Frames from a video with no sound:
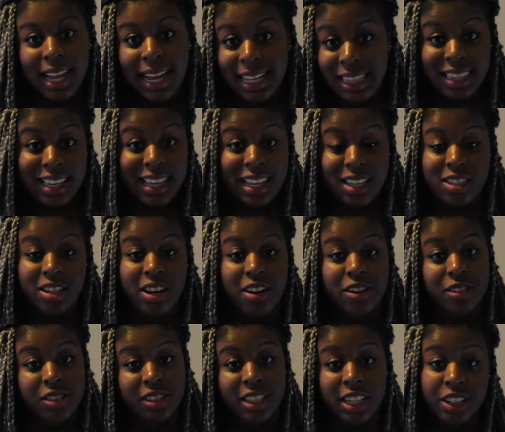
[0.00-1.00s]
and the
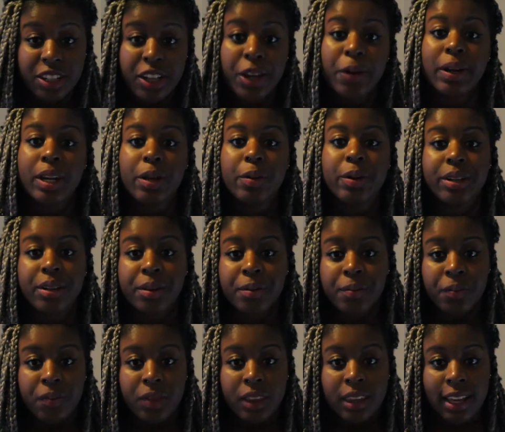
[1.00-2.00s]
externals because they didn't know anyone.
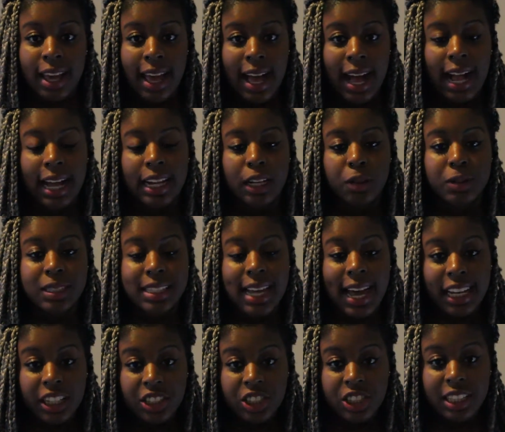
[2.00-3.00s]
And it was
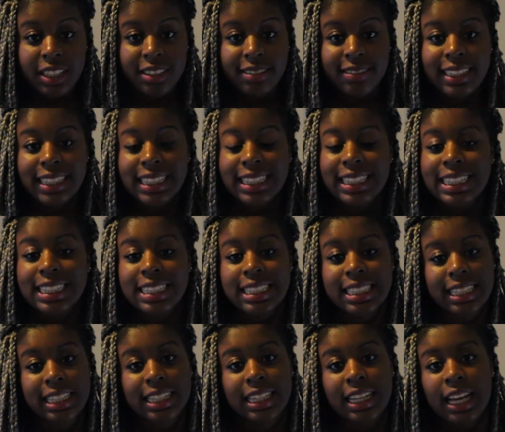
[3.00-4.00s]
actually really
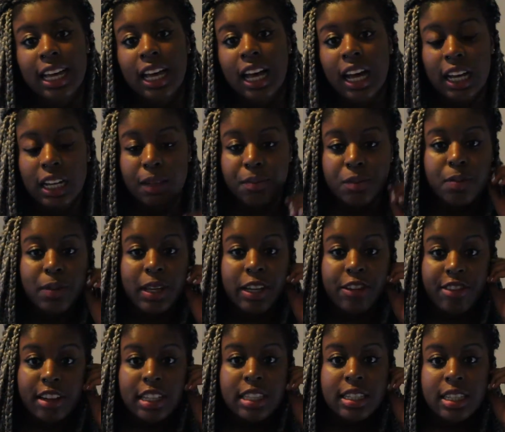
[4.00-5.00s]
easy to make
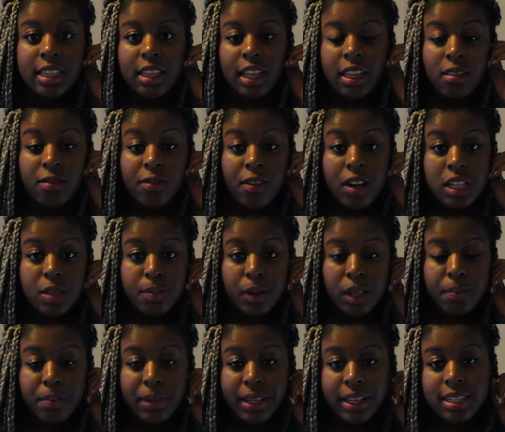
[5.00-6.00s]
friends in like the first
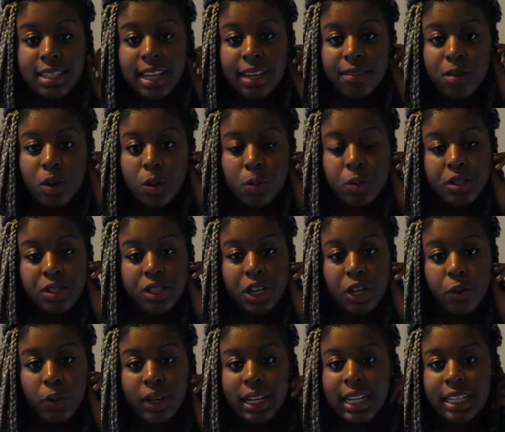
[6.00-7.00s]
month, because everyone was
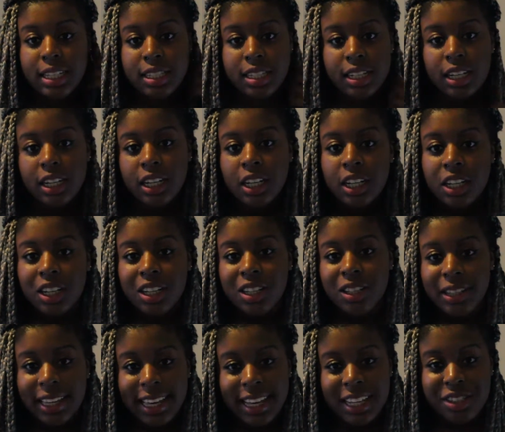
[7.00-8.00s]
so willing to
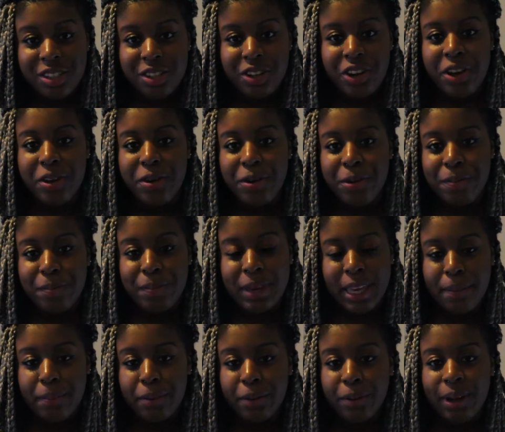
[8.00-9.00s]
get to know
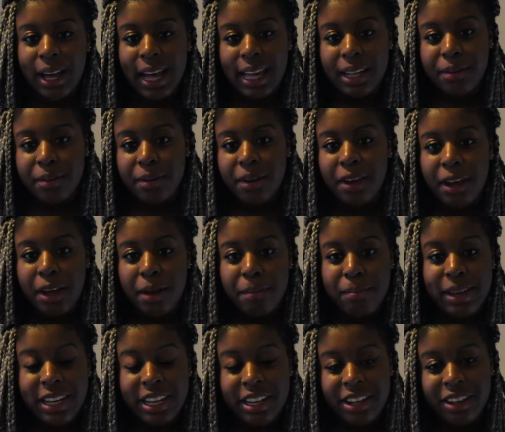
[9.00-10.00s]
people and
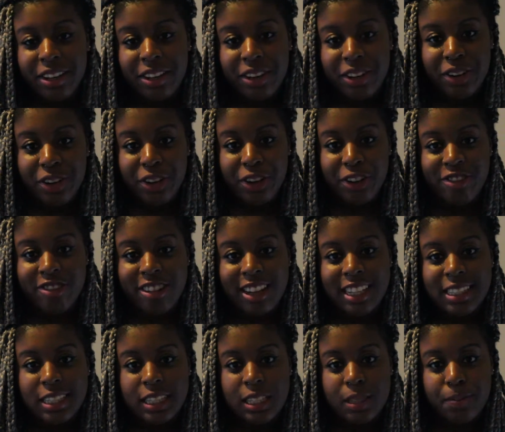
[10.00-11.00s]
make new
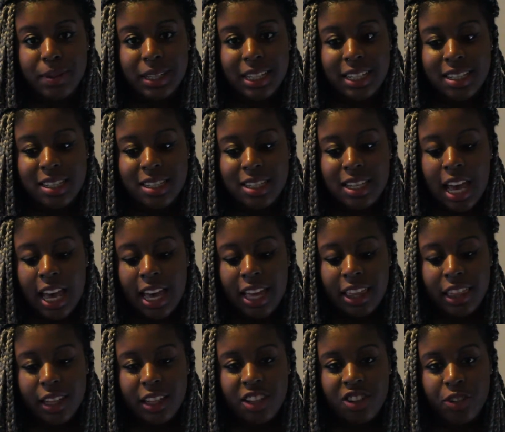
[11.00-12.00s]
friends because
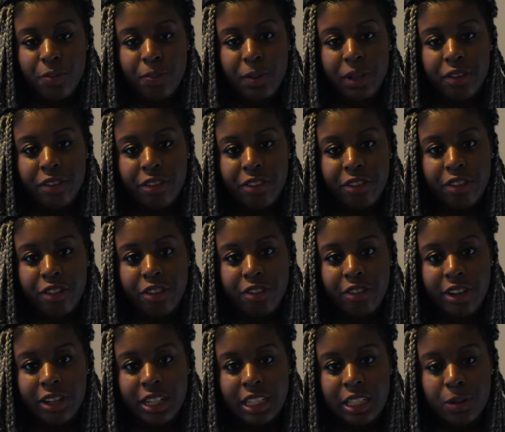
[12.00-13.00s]
they'd just been
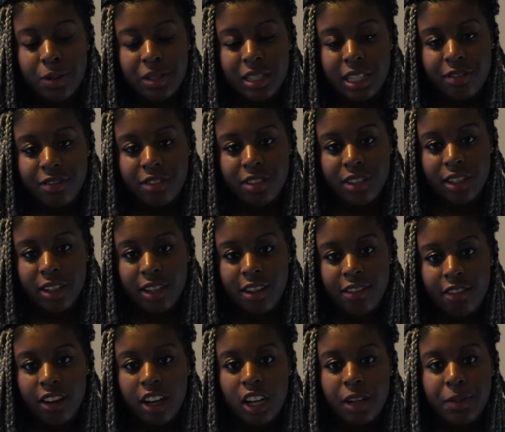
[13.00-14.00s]
thrown into a different
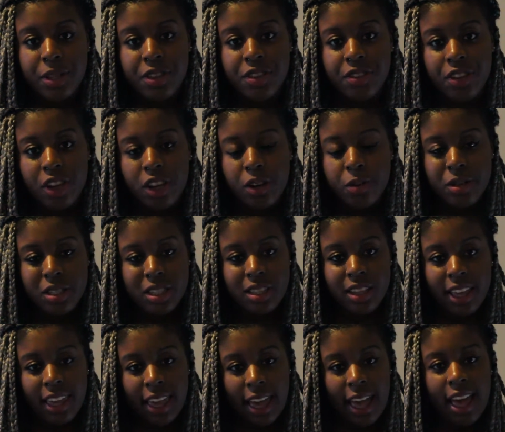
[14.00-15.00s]
environment. So it wasn't
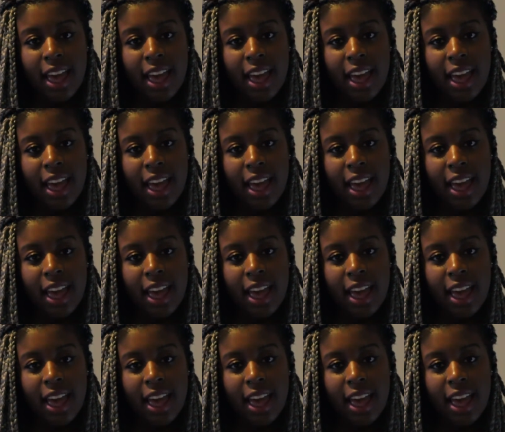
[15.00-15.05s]
like